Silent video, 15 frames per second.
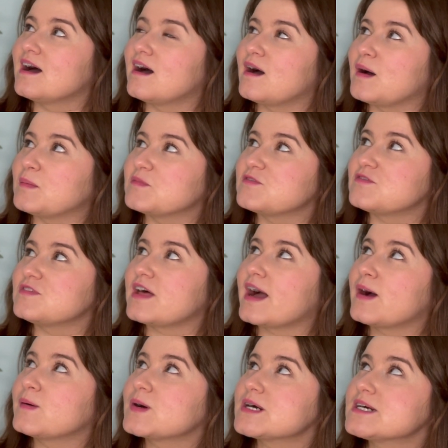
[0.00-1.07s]
um,
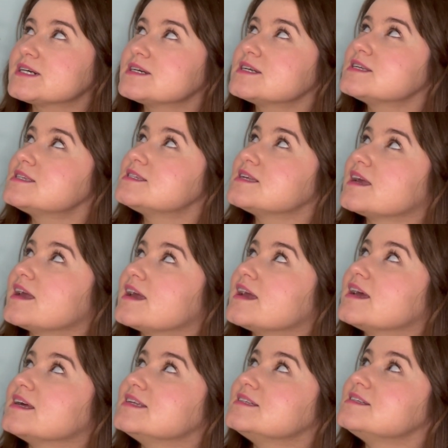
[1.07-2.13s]
flowers
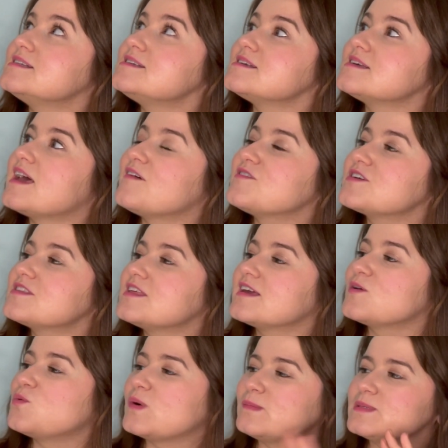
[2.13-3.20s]
and
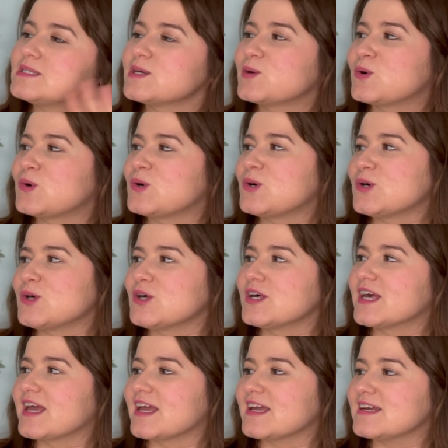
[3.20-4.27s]
everything whimsical
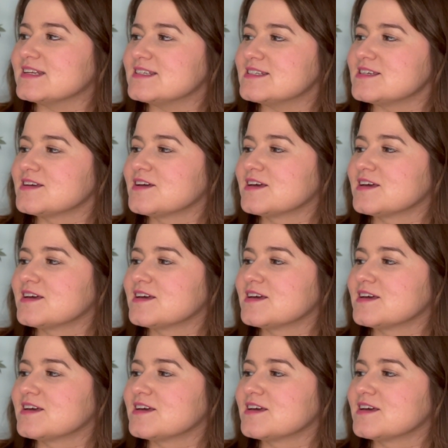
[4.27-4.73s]
and